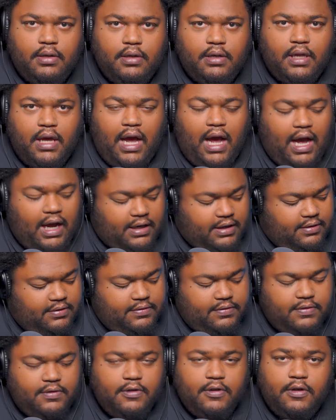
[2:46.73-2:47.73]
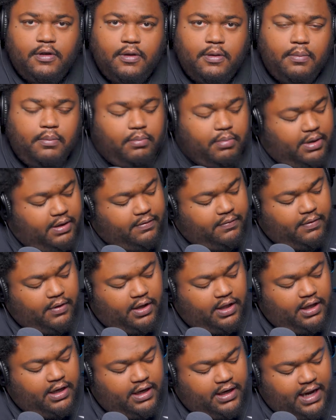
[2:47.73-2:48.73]
the octaves. But
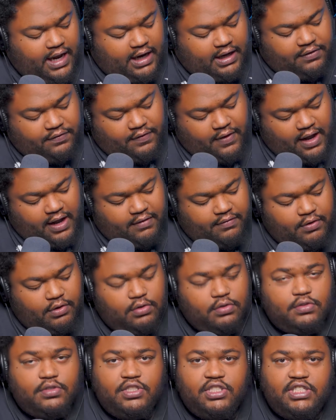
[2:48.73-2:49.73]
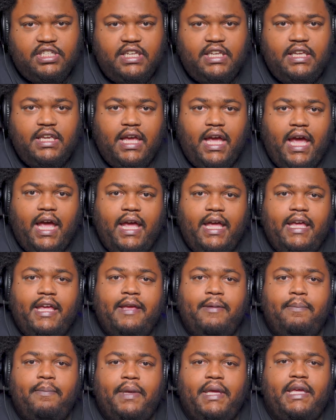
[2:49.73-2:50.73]
other than that, it's 5 notes. G, A,
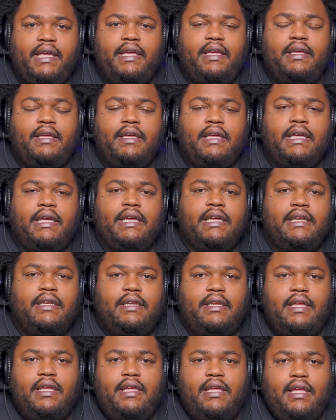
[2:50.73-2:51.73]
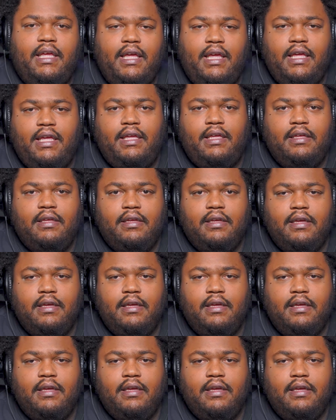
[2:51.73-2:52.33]
B, D, E.